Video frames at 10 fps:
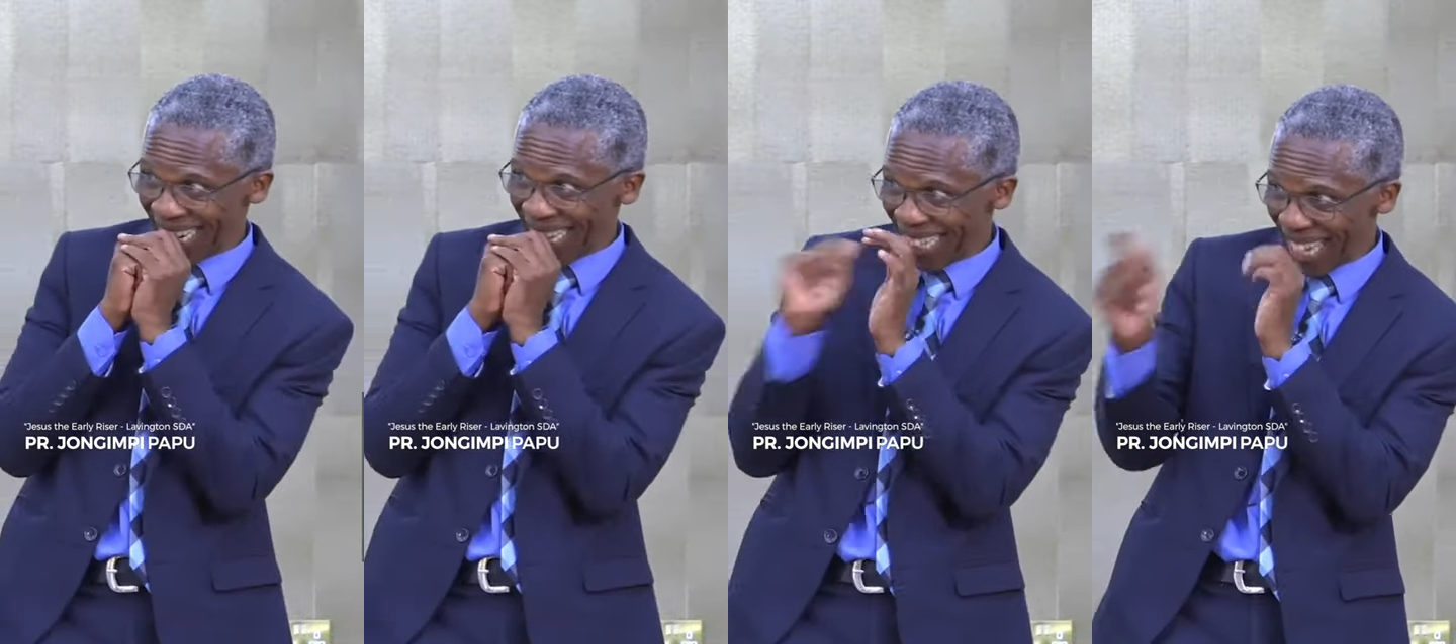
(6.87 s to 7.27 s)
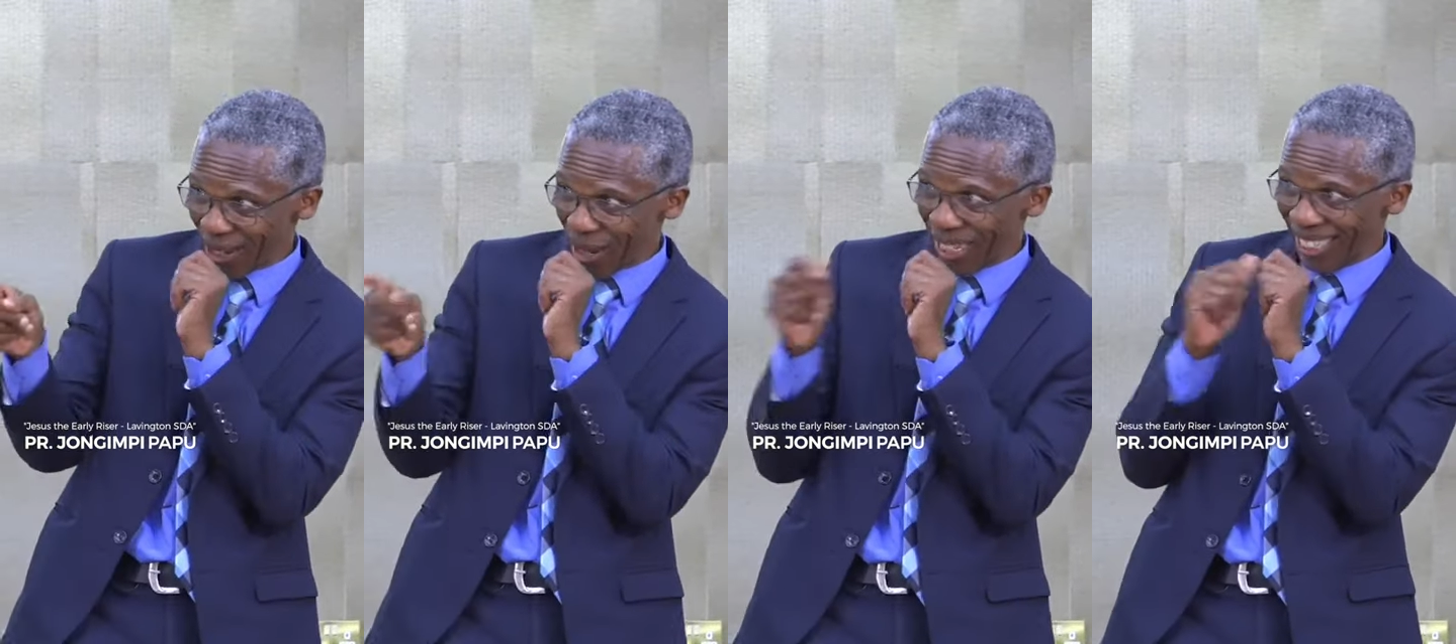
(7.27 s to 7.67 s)
So
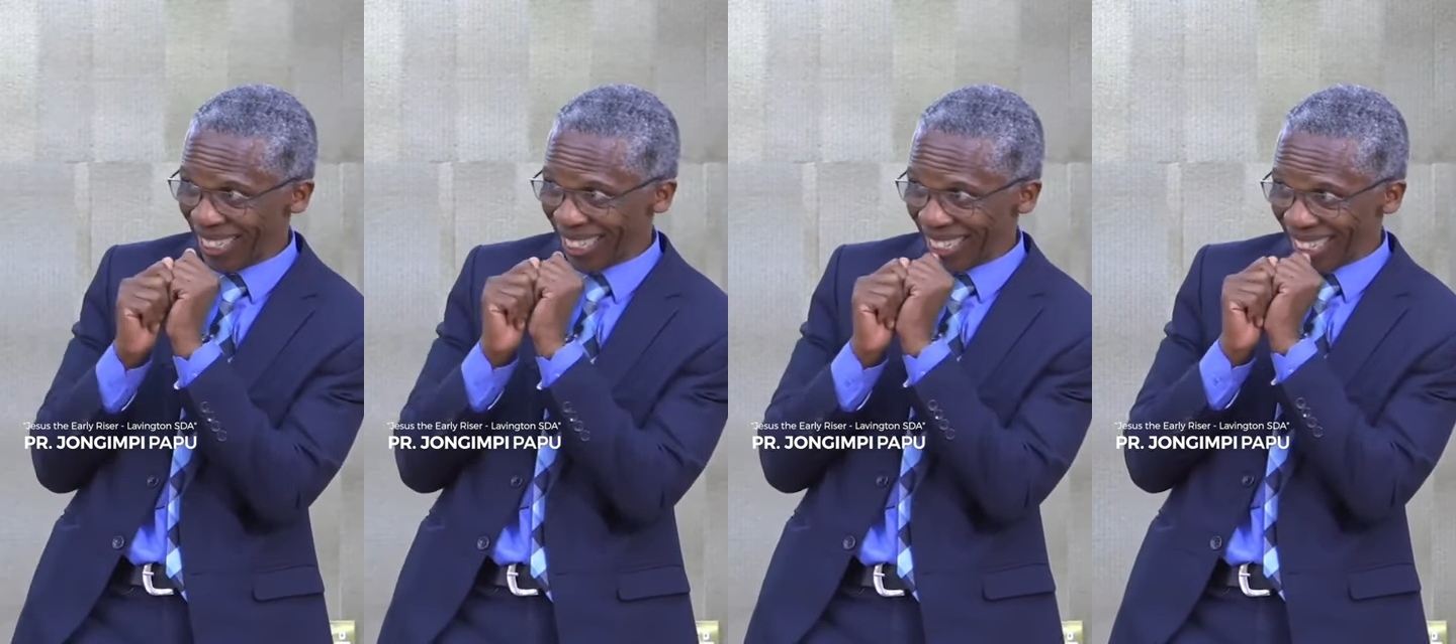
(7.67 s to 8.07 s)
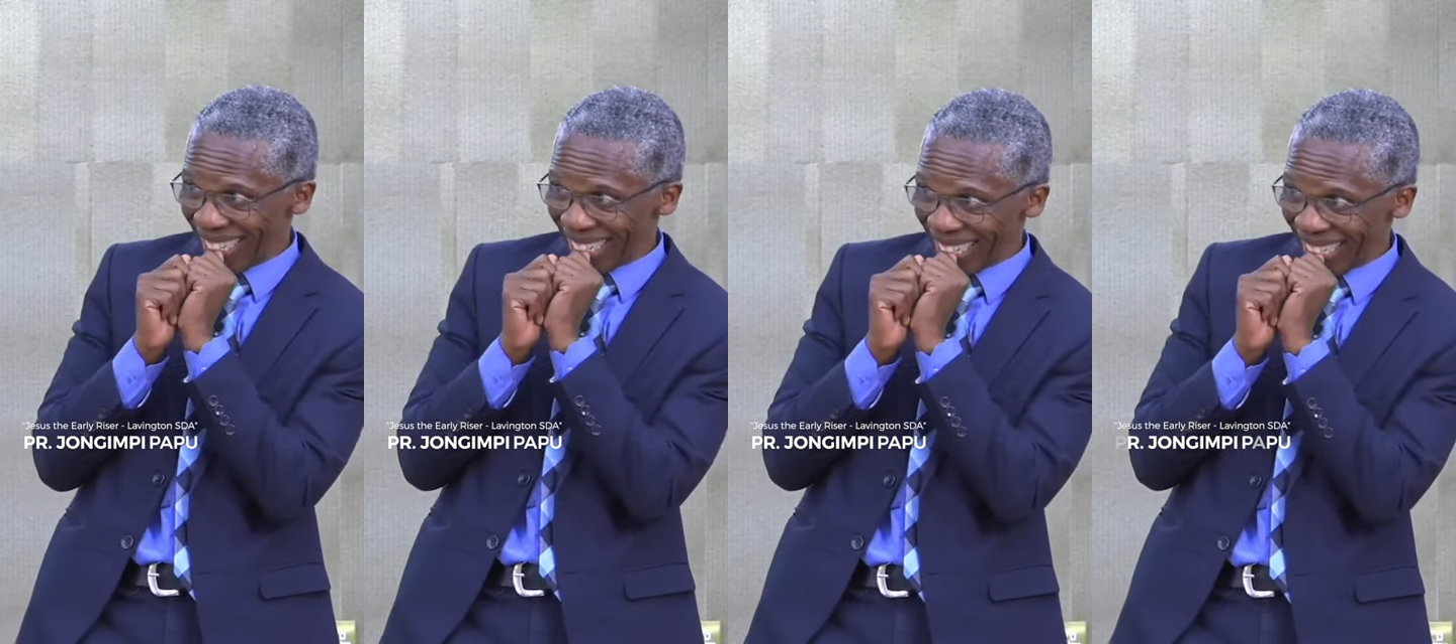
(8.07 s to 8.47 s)
that one
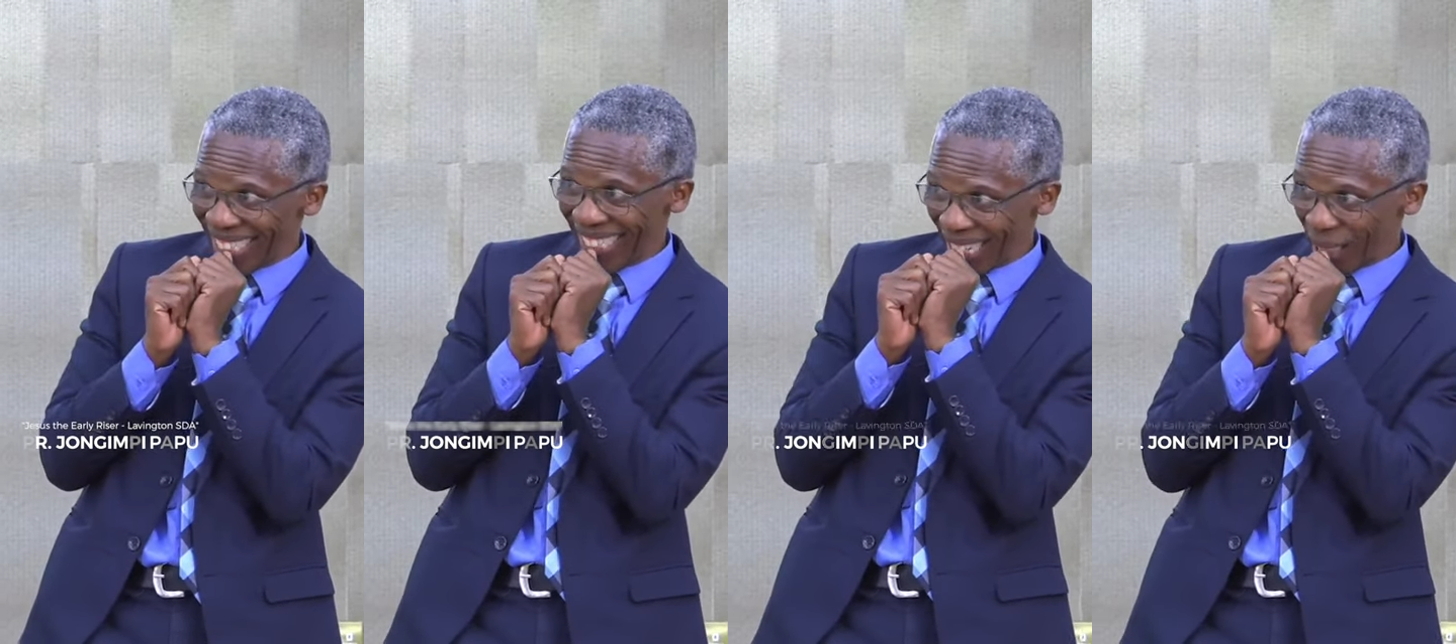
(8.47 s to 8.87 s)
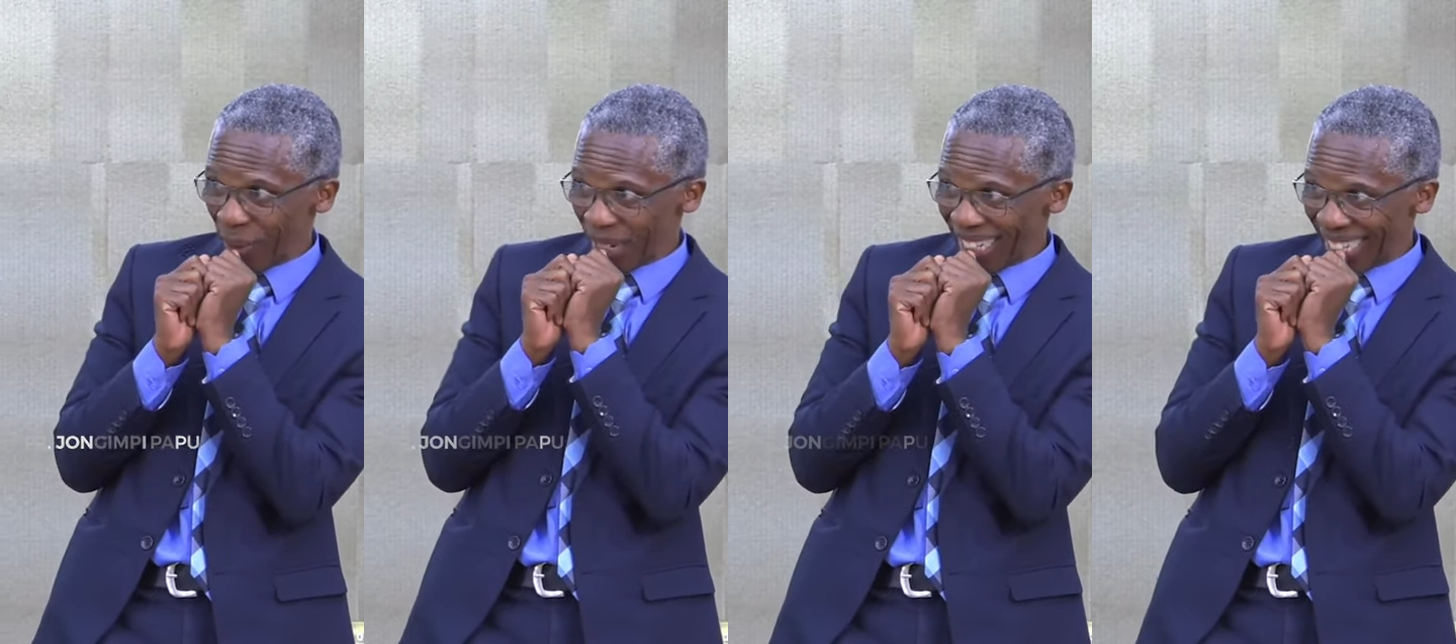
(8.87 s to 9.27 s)
is
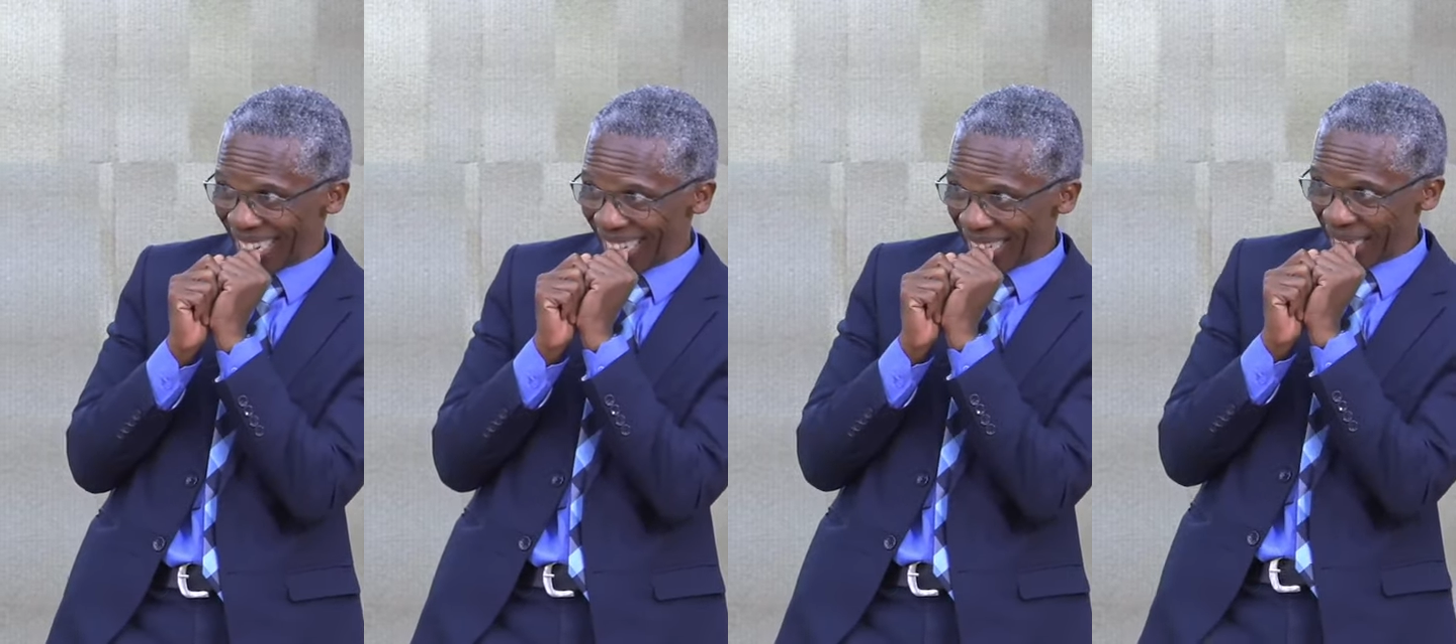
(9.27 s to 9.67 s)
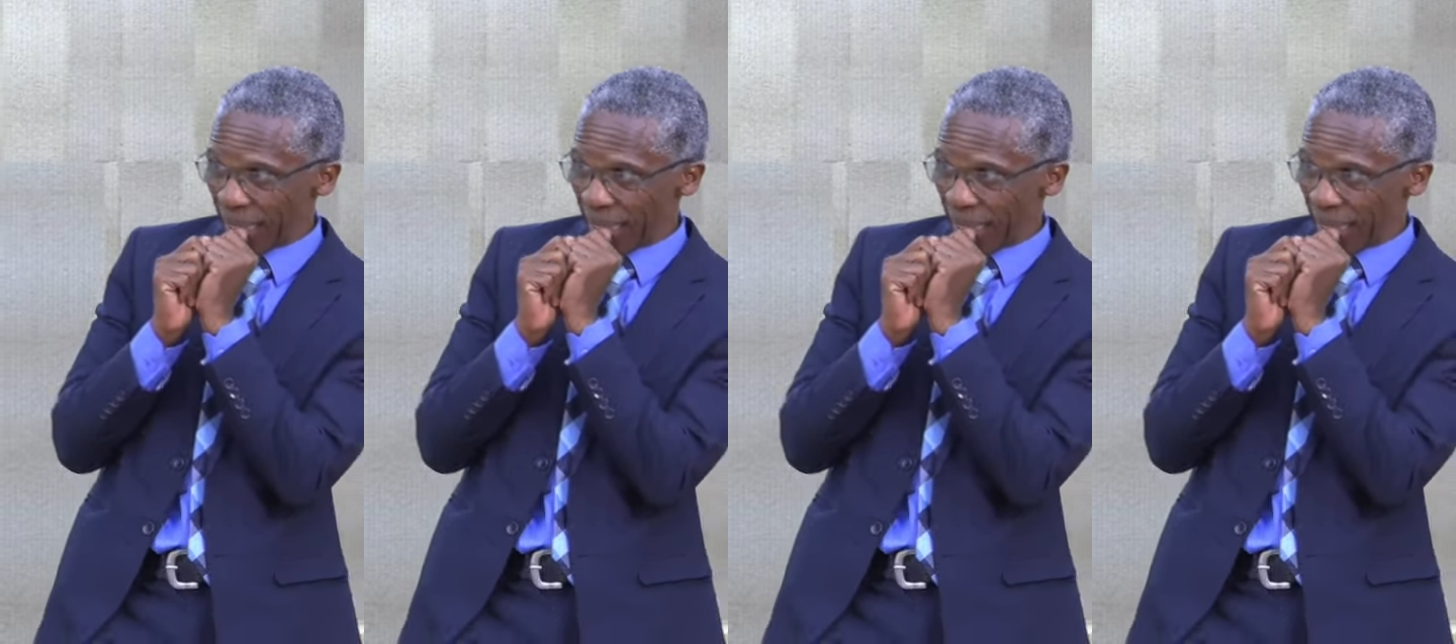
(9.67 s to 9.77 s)
desperate. He